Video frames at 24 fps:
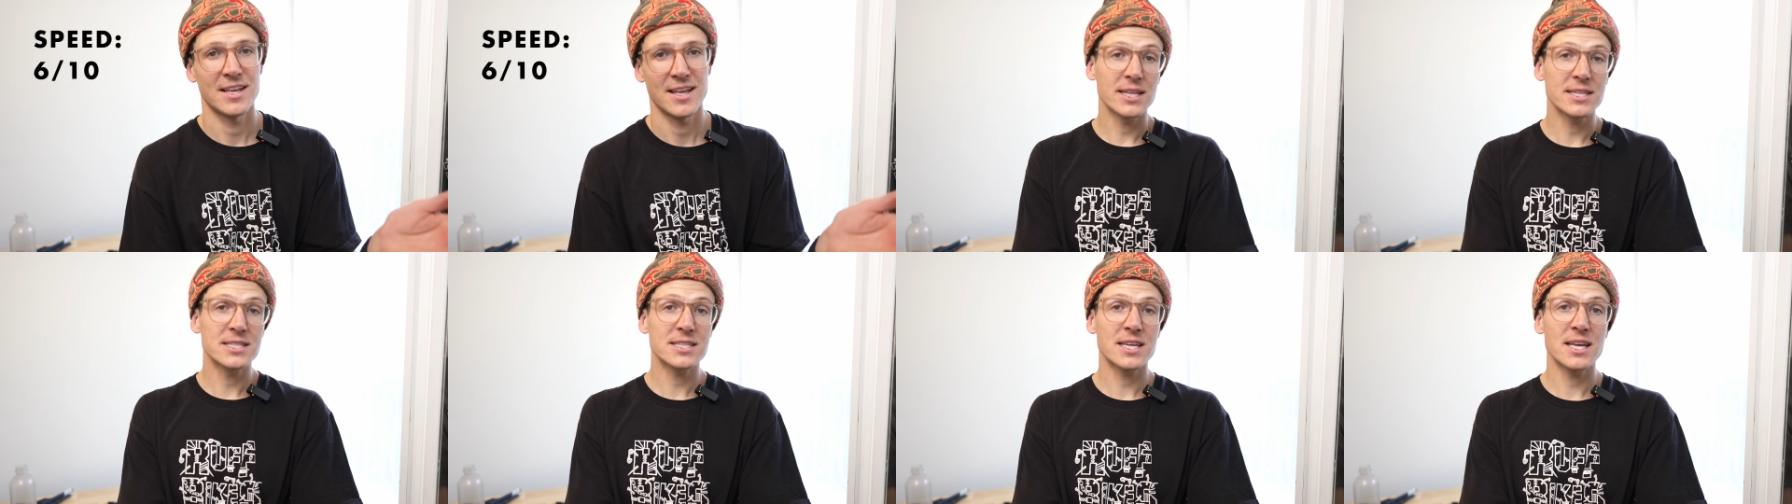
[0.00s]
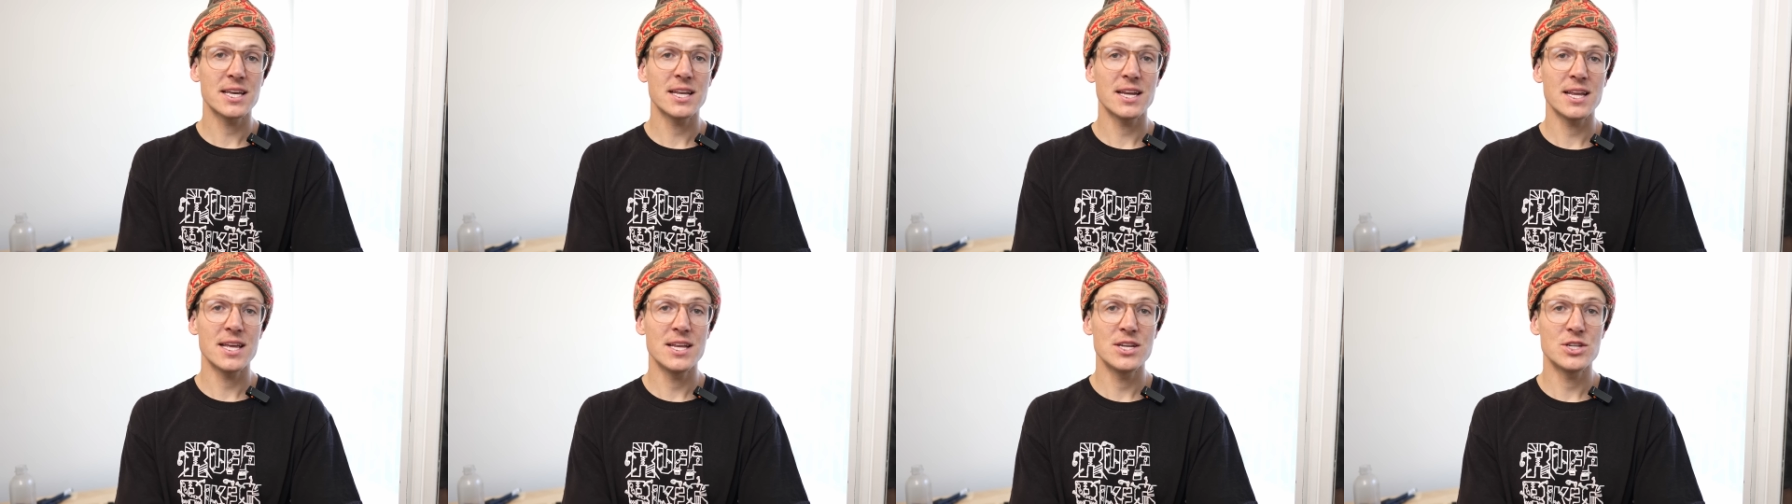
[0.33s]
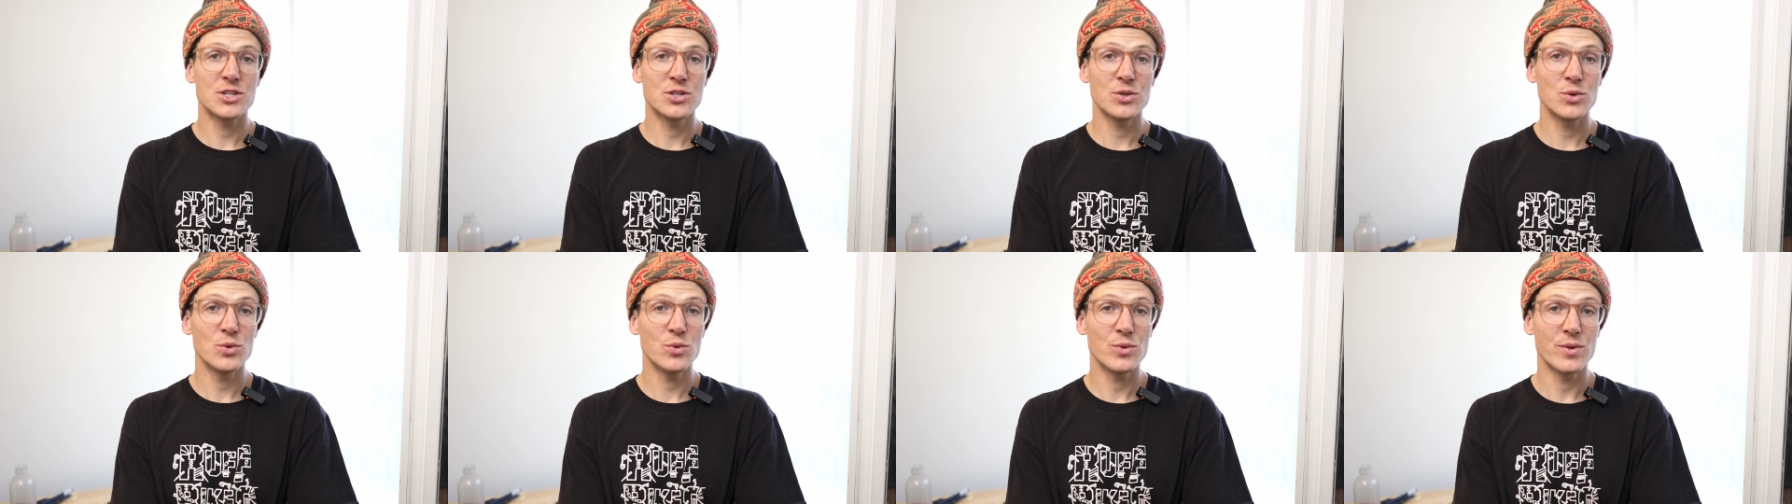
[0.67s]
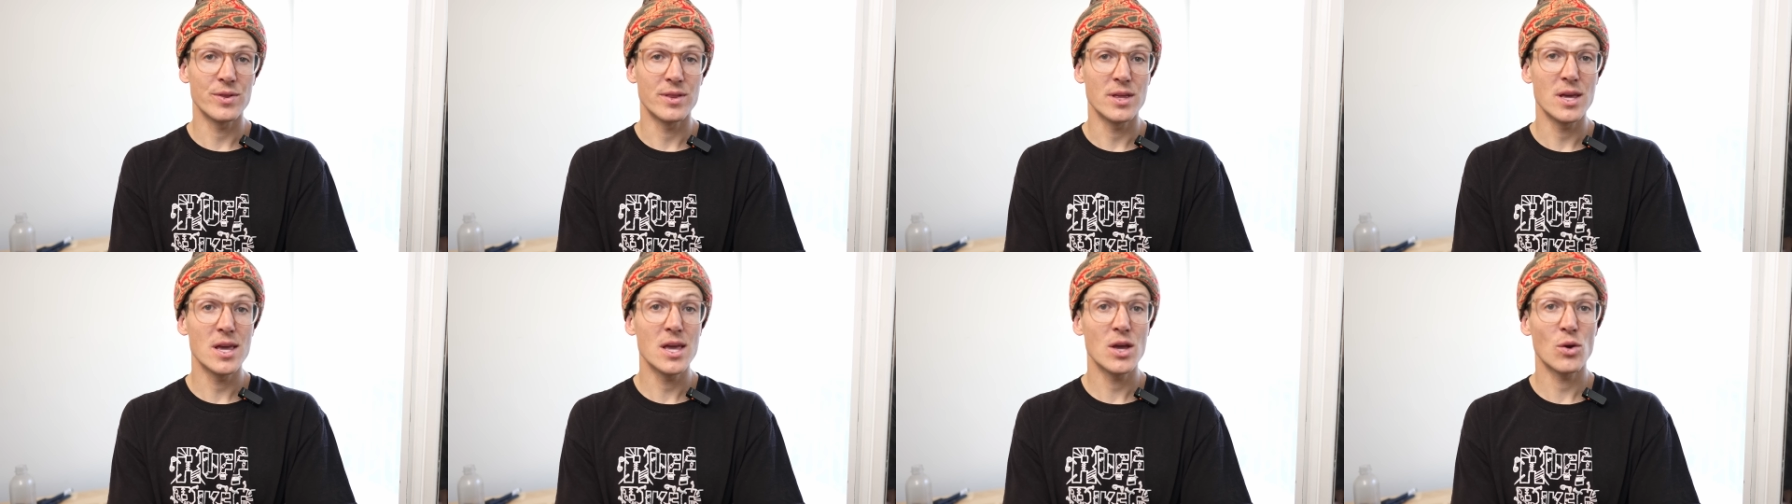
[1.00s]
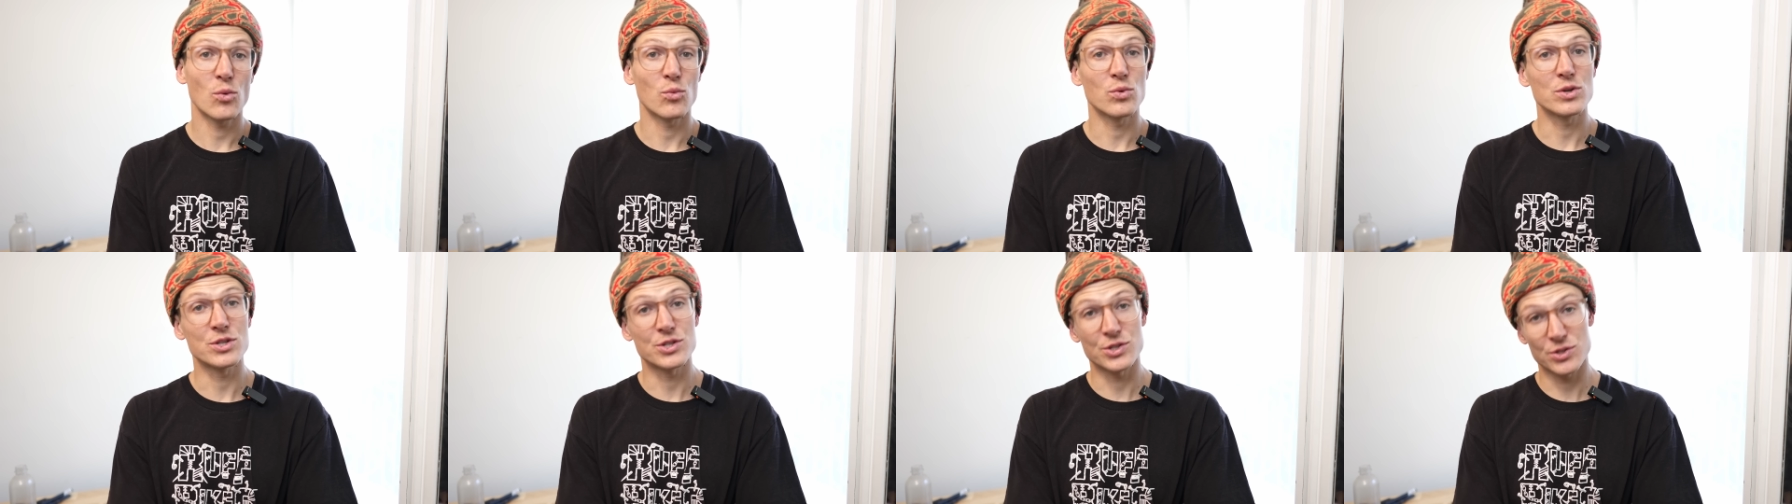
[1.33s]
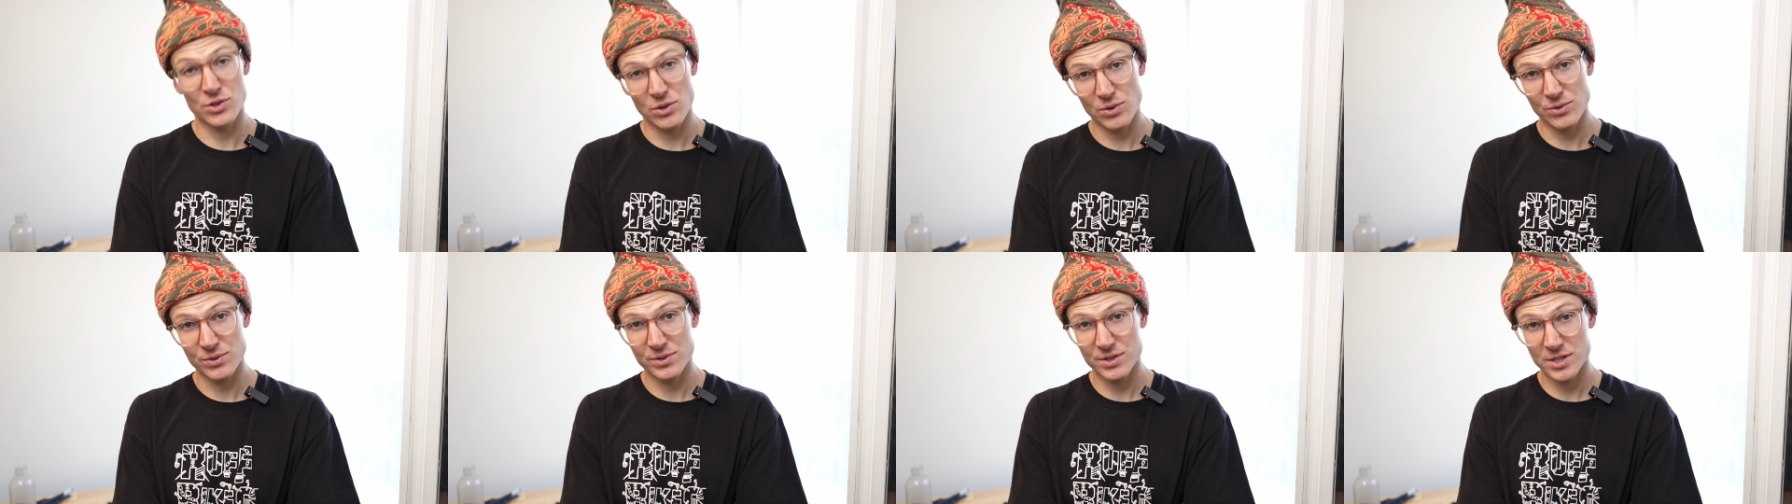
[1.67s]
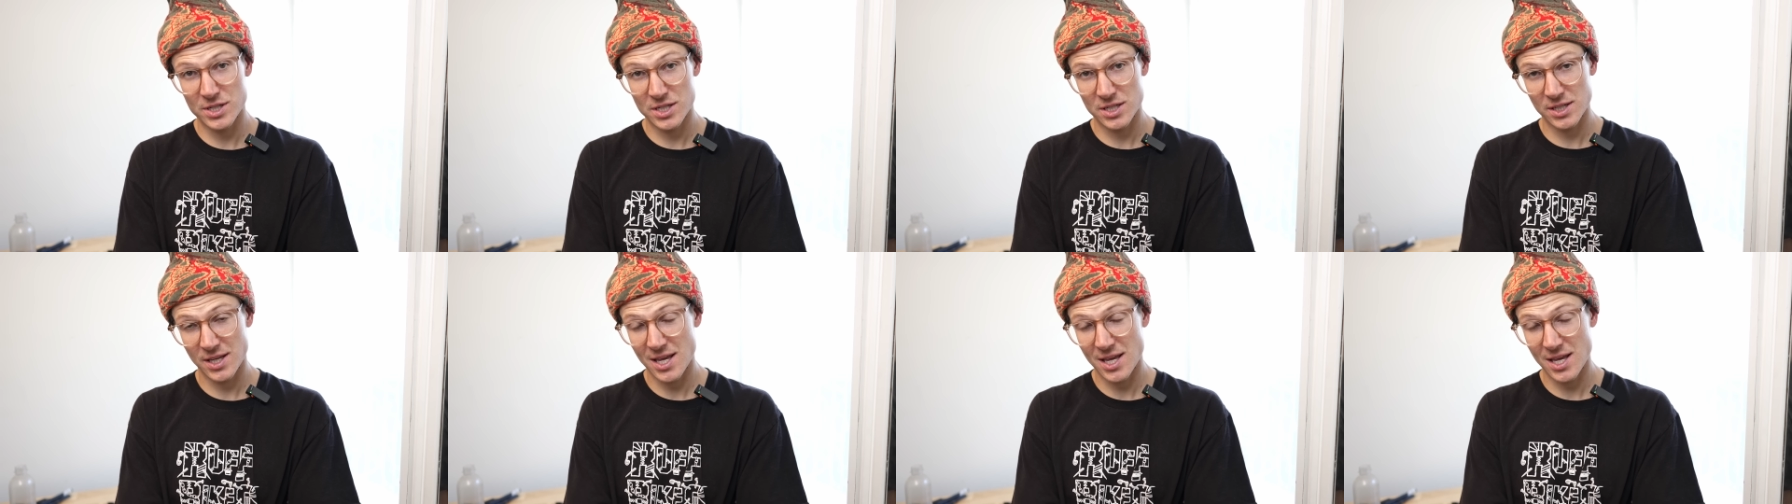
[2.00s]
Let's get into the results.